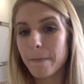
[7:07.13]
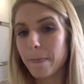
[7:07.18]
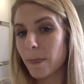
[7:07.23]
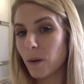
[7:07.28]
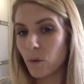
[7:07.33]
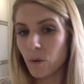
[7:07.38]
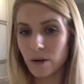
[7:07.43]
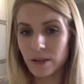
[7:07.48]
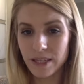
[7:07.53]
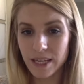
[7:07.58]

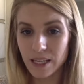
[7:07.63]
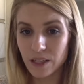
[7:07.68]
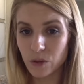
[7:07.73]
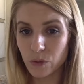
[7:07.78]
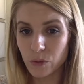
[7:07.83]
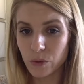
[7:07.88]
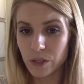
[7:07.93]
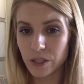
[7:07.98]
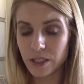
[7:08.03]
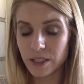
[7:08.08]
or
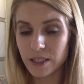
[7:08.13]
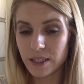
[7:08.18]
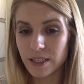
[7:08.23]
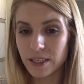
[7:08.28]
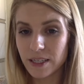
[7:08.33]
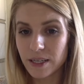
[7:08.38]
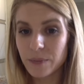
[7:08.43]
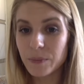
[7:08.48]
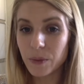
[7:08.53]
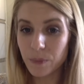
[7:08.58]
landlord,
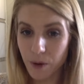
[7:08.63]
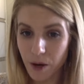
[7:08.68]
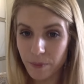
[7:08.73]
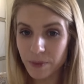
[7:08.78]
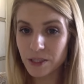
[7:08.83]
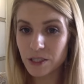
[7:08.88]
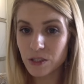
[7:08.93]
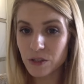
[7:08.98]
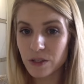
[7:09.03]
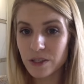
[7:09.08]
but
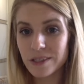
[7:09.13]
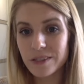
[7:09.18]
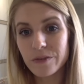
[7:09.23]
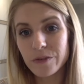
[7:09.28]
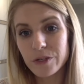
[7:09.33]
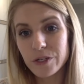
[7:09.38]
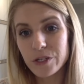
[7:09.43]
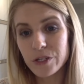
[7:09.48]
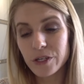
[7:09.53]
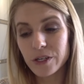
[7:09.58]
apartments do this
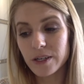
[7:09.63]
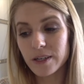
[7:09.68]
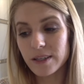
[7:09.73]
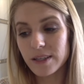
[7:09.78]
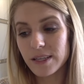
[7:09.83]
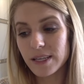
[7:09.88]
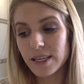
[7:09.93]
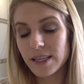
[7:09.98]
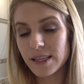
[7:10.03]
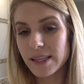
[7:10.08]
for sure,
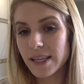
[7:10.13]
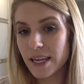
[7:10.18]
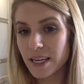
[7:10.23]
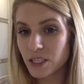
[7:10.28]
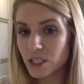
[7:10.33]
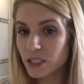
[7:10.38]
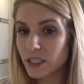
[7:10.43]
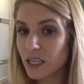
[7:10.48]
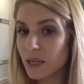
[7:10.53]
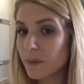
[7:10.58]
then they
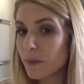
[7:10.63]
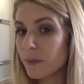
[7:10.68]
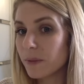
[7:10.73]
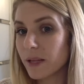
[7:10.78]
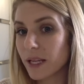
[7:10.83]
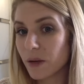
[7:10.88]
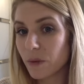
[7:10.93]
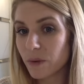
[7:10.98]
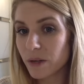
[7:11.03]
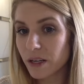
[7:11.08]
just keep a
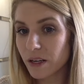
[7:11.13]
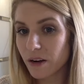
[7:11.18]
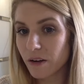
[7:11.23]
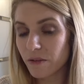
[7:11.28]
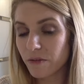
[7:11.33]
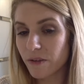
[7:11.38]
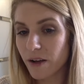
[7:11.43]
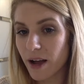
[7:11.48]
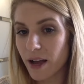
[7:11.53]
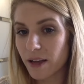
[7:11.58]
blank one in your
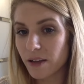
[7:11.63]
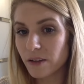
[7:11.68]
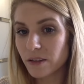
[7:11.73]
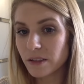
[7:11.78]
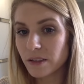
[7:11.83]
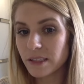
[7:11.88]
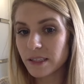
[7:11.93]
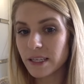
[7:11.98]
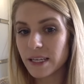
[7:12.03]
file.